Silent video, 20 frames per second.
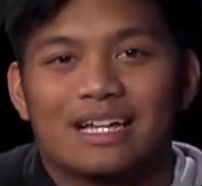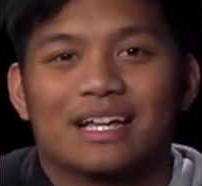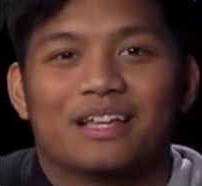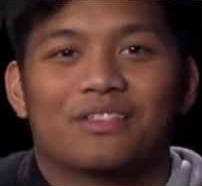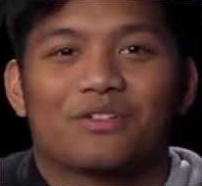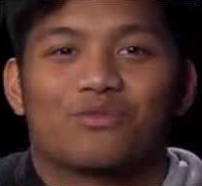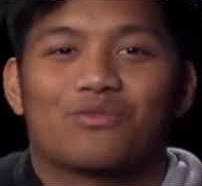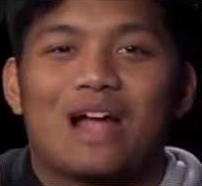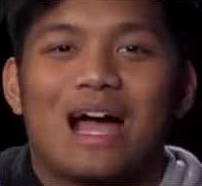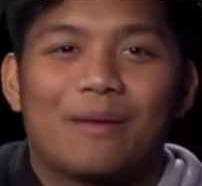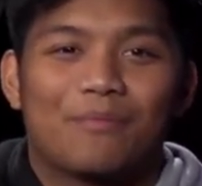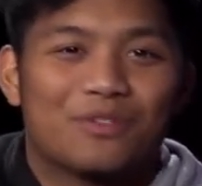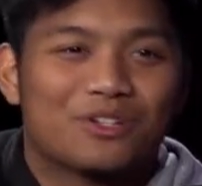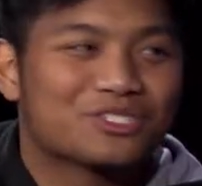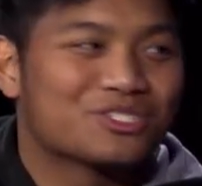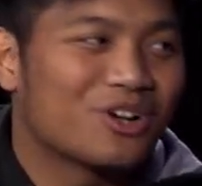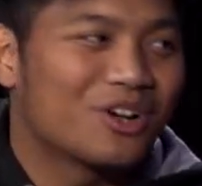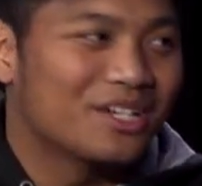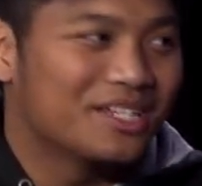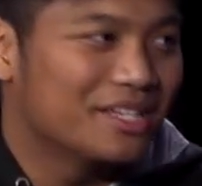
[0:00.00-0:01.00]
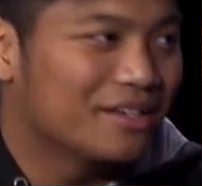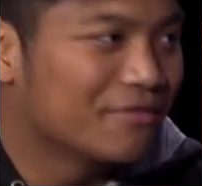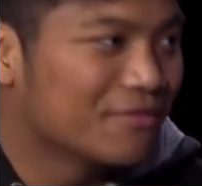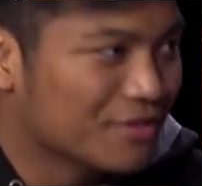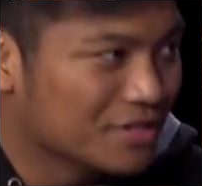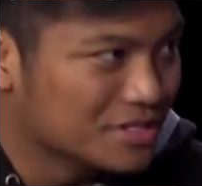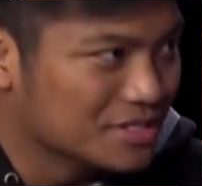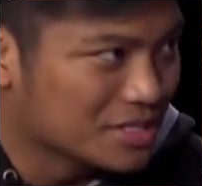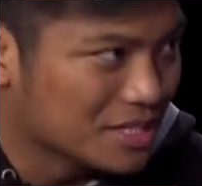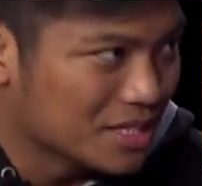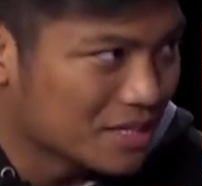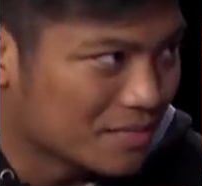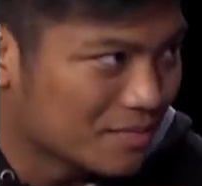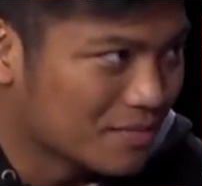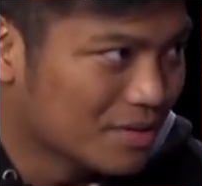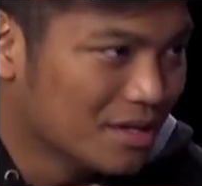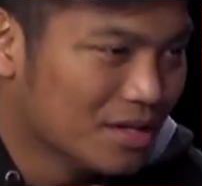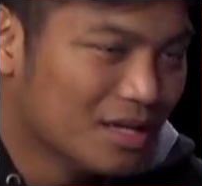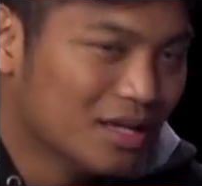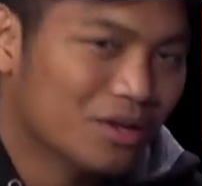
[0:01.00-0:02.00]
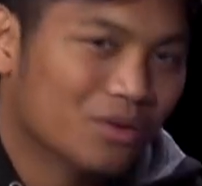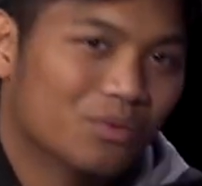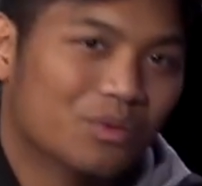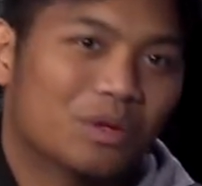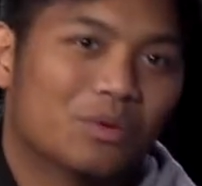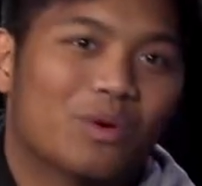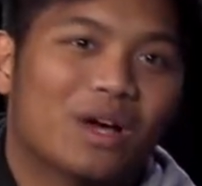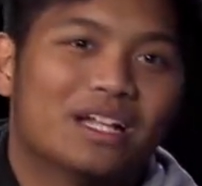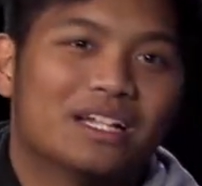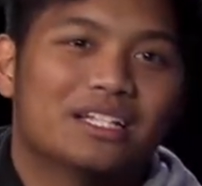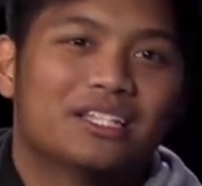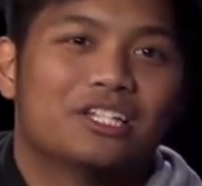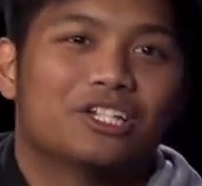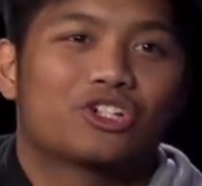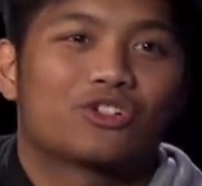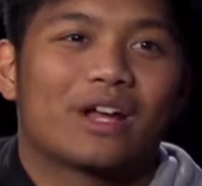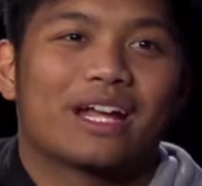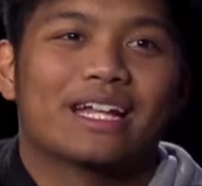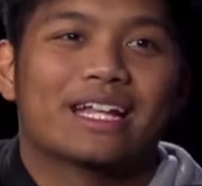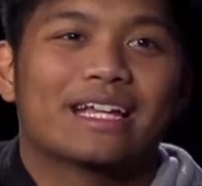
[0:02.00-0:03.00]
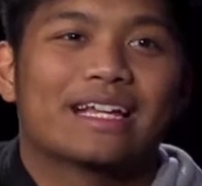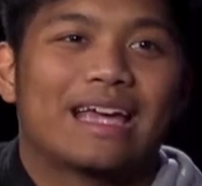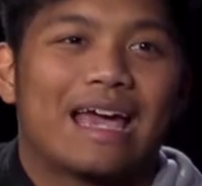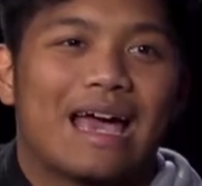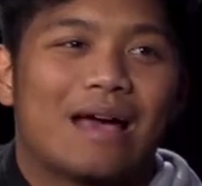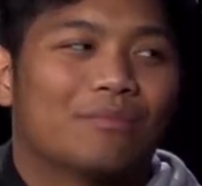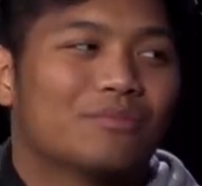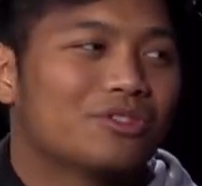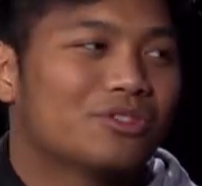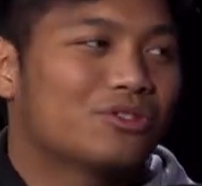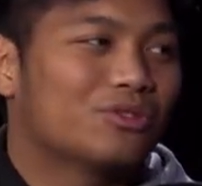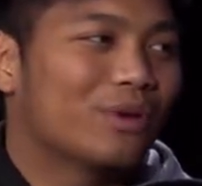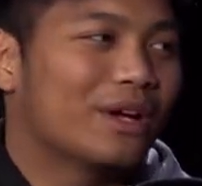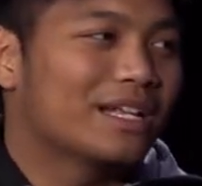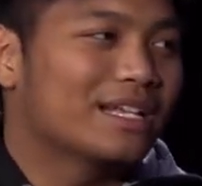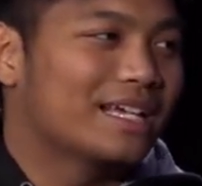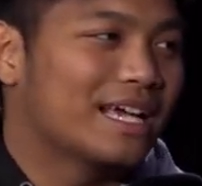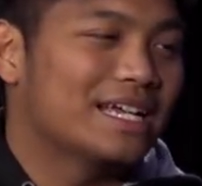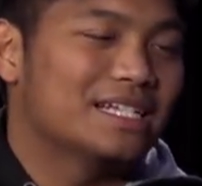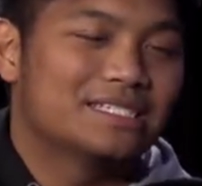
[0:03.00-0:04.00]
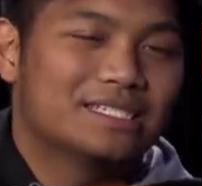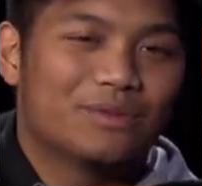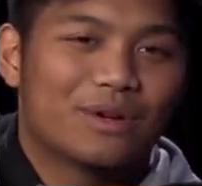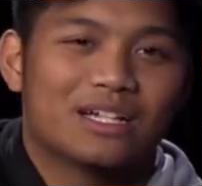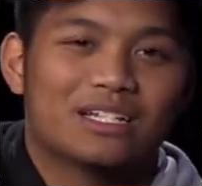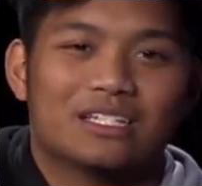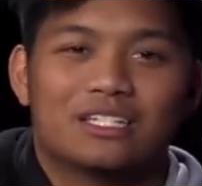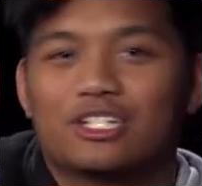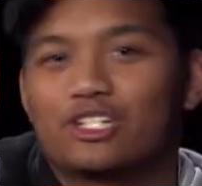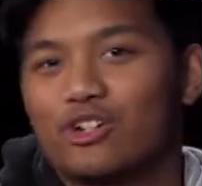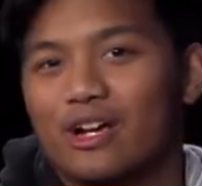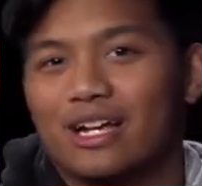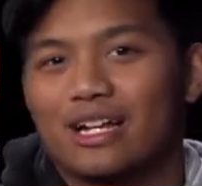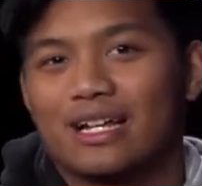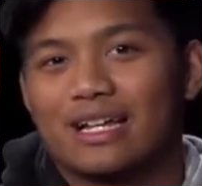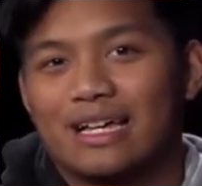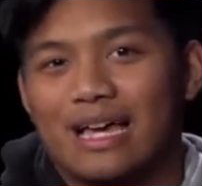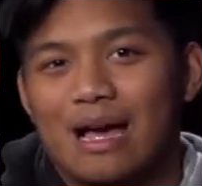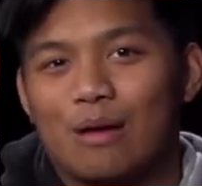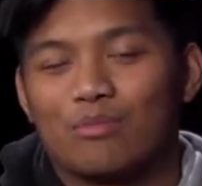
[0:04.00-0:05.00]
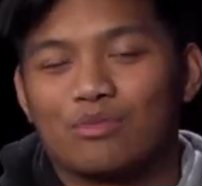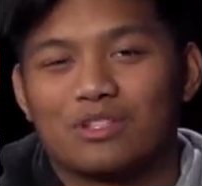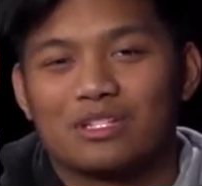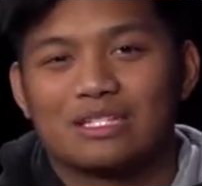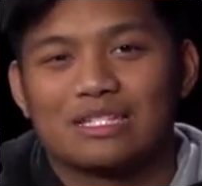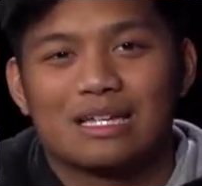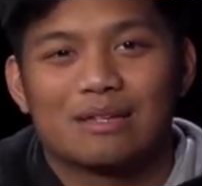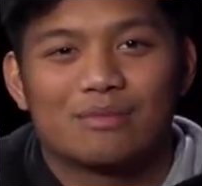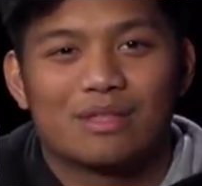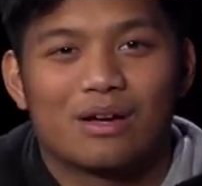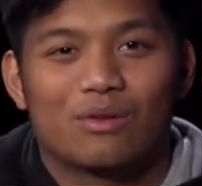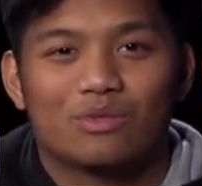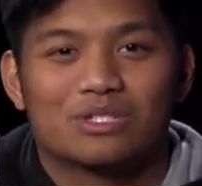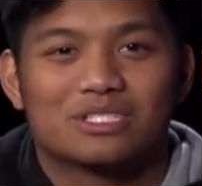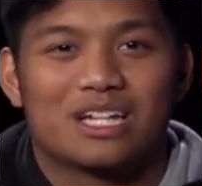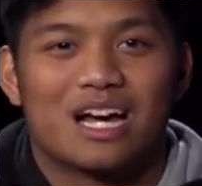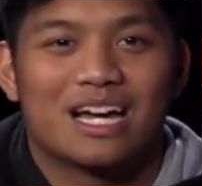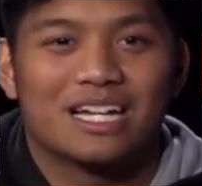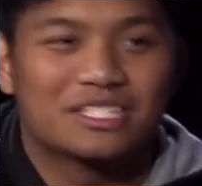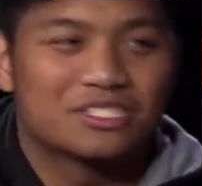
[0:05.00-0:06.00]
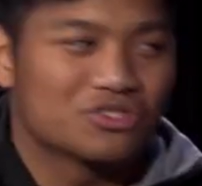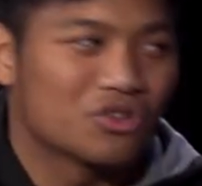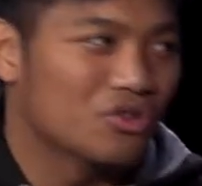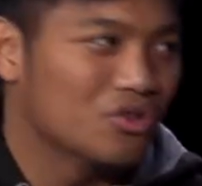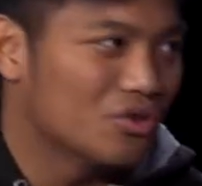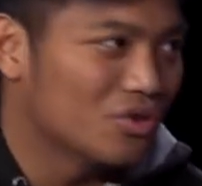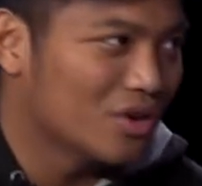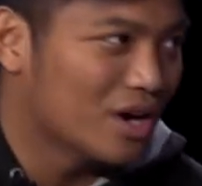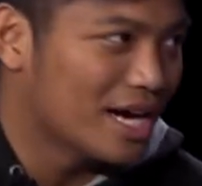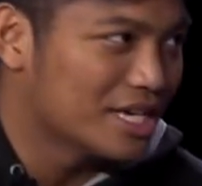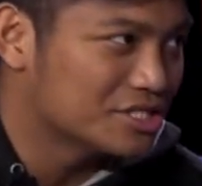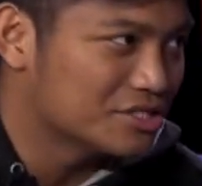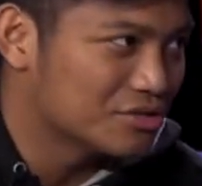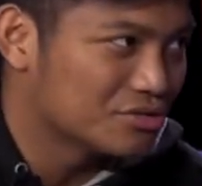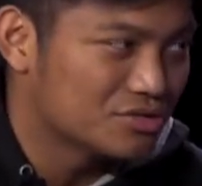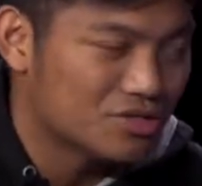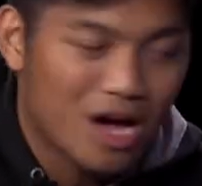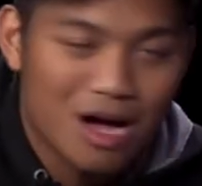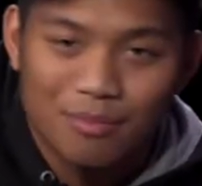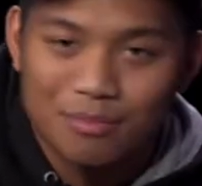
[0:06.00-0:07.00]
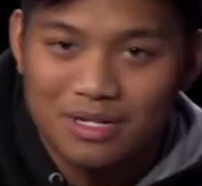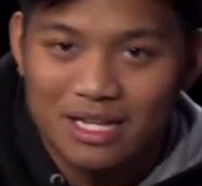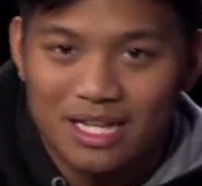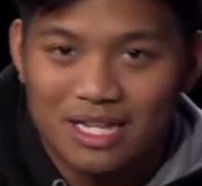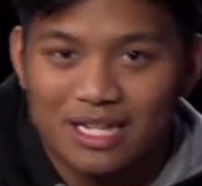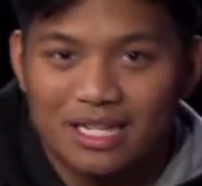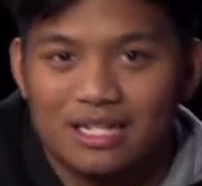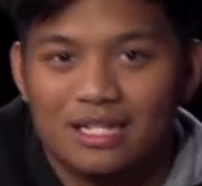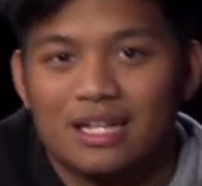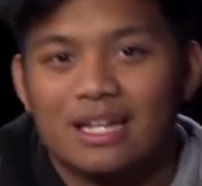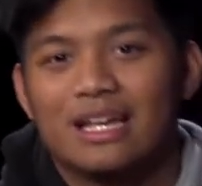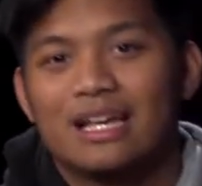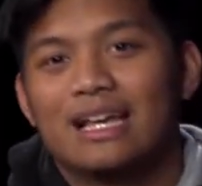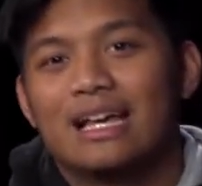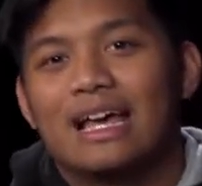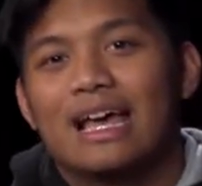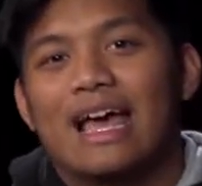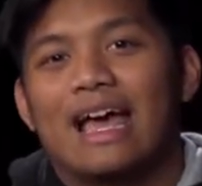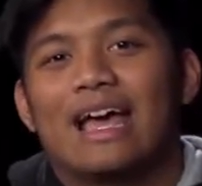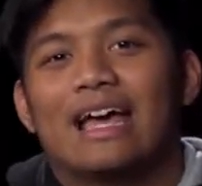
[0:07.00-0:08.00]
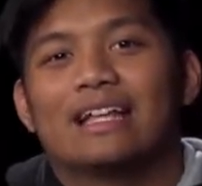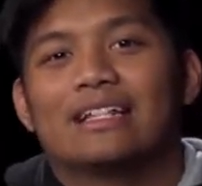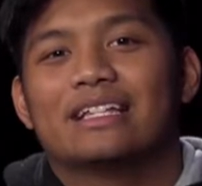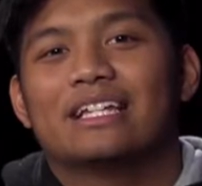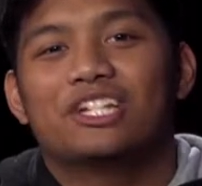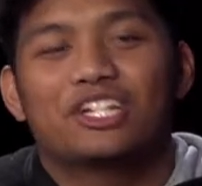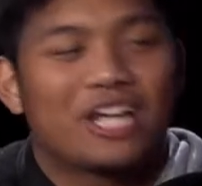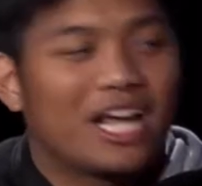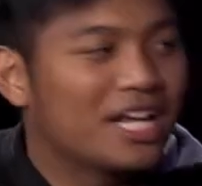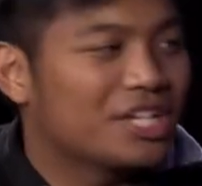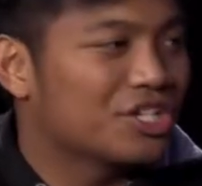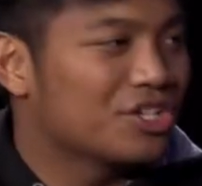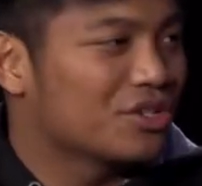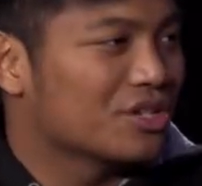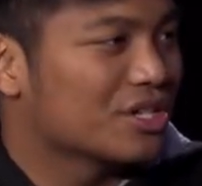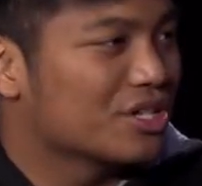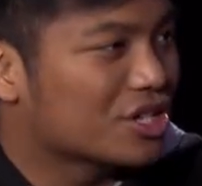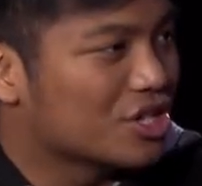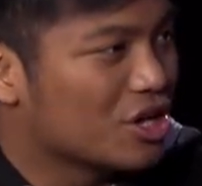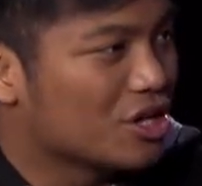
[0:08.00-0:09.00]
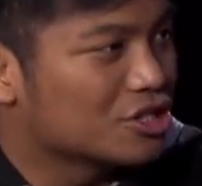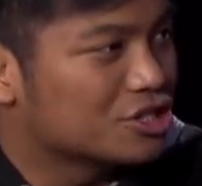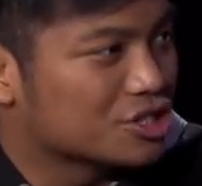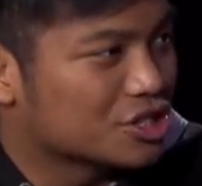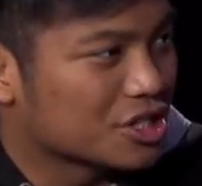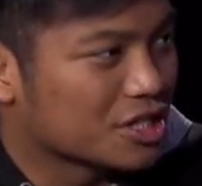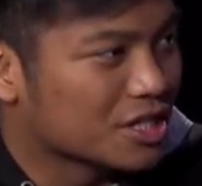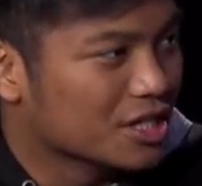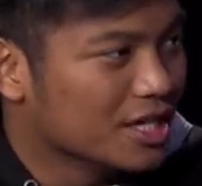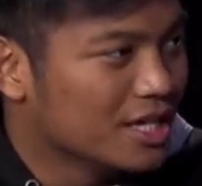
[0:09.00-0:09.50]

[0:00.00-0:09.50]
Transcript: The Raptors are a different team. We went into training camp. Dwane Casey went into training camp with a team that was ISO ISO dominated, and he changed the, the culture.